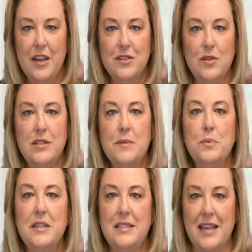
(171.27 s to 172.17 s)
So
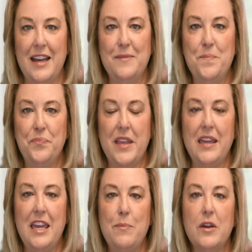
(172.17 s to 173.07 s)
simply said, they
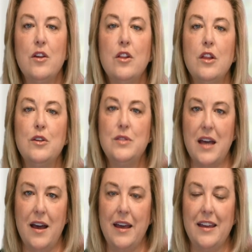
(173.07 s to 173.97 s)
keep a close
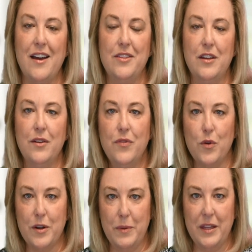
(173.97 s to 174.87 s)
eye on the
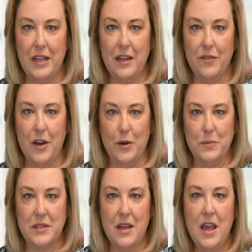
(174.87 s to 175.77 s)
affordability of
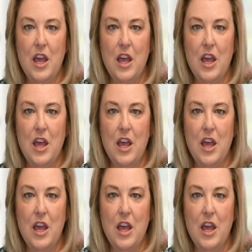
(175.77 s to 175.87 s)
homes.